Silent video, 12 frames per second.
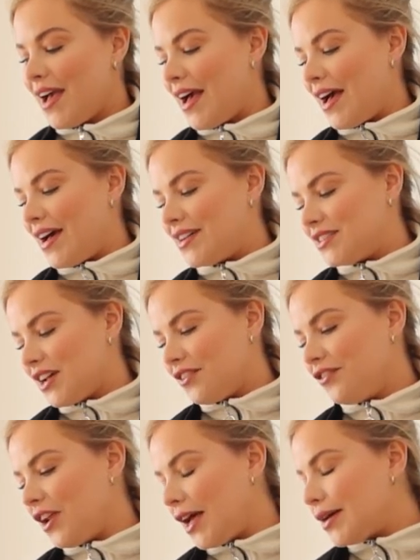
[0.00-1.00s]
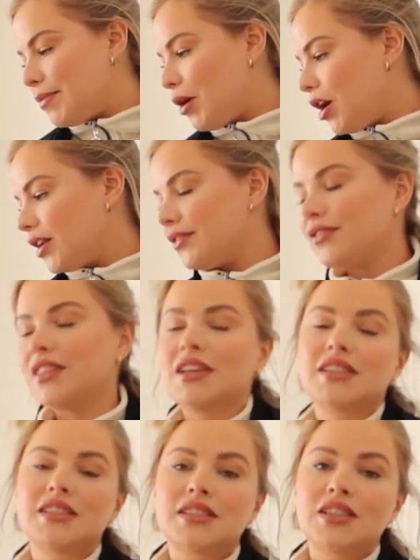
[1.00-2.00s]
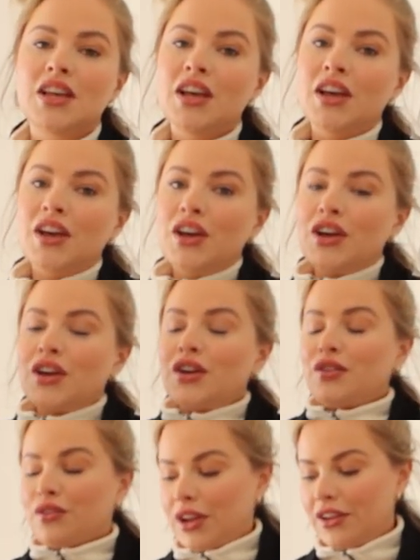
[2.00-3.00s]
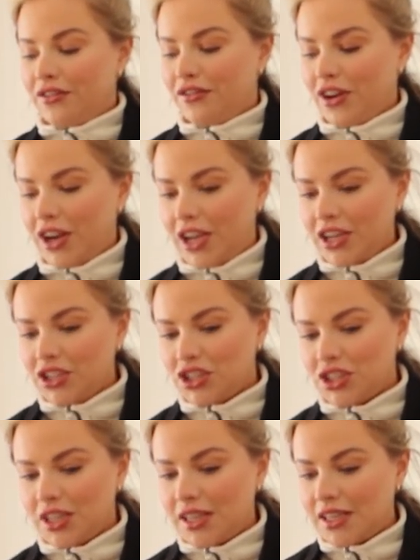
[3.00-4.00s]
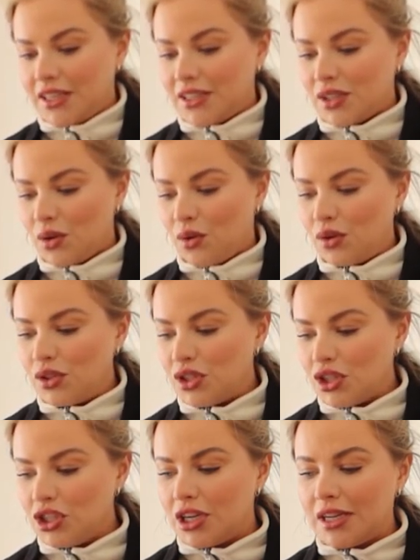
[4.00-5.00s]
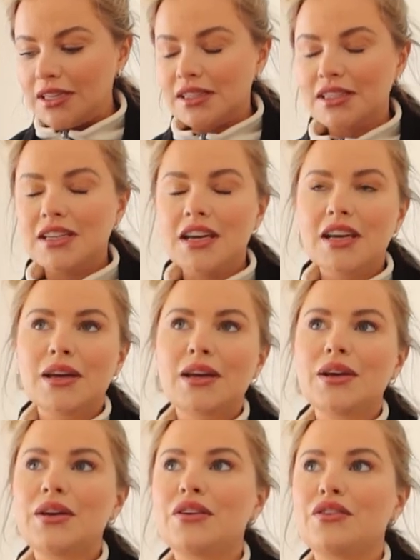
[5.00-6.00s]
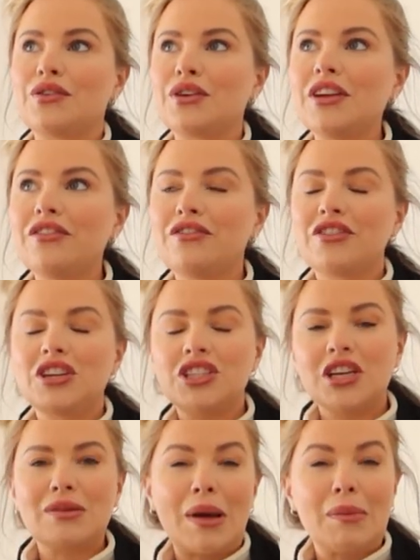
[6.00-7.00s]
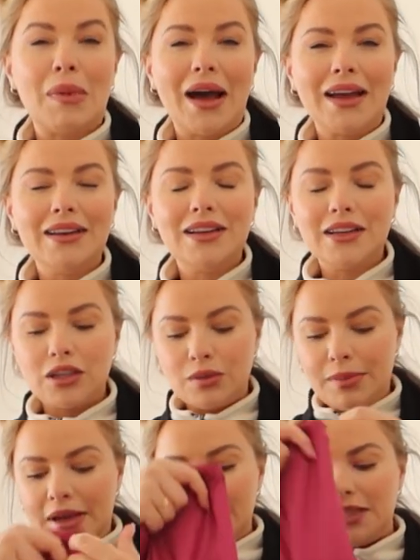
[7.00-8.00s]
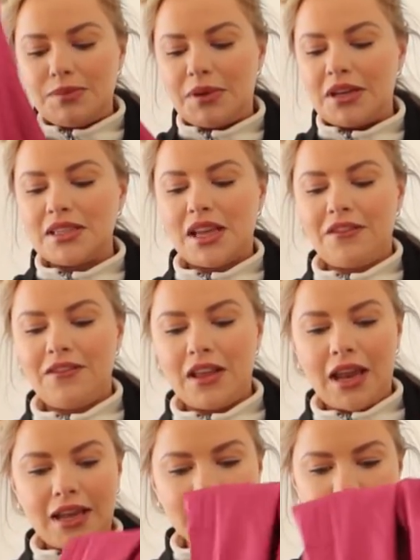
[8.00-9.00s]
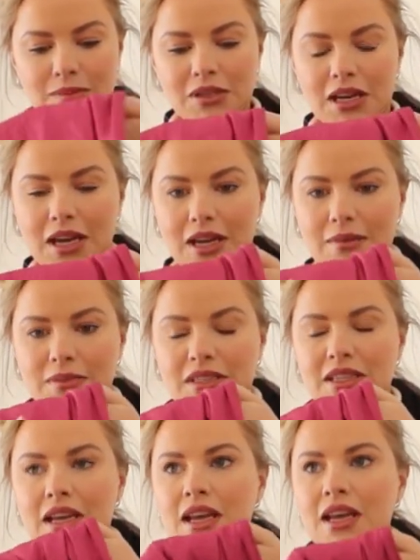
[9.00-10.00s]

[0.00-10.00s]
and I feel like part of this refresh is also just refreshing my mind a little bit, because I feel like sometimes